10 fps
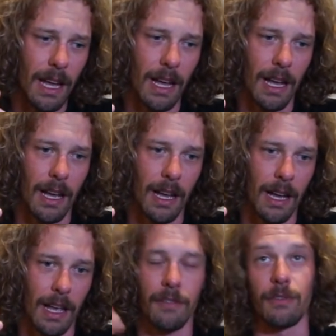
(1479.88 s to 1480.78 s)

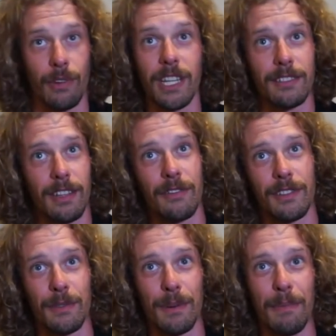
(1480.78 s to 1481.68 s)
I have to race
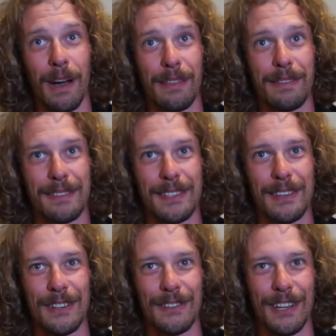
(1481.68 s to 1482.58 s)
after 1 month,
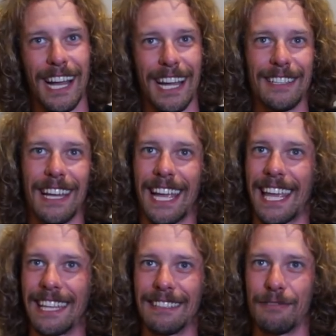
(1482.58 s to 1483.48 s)
so I
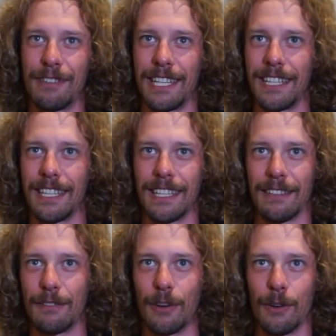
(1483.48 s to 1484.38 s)
can't
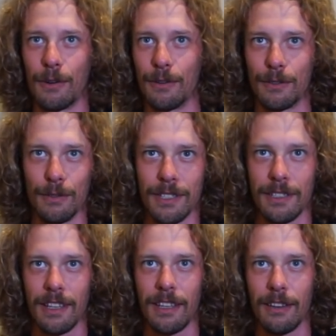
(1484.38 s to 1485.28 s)
really go to the
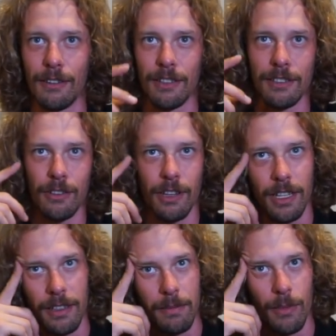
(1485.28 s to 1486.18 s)
sea or
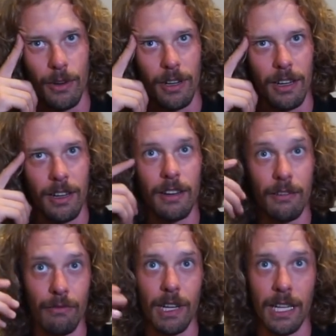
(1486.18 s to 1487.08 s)
enjoy more,
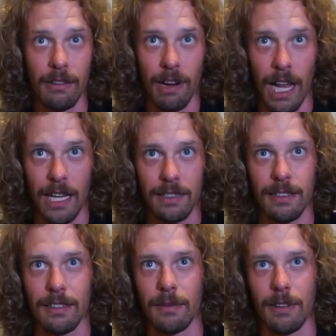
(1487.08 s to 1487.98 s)
really
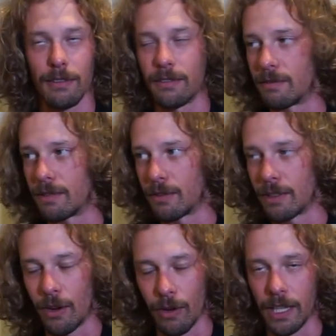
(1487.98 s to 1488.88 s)
relax on
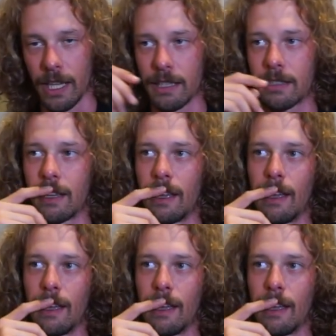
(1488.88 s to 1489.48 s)
the holidays.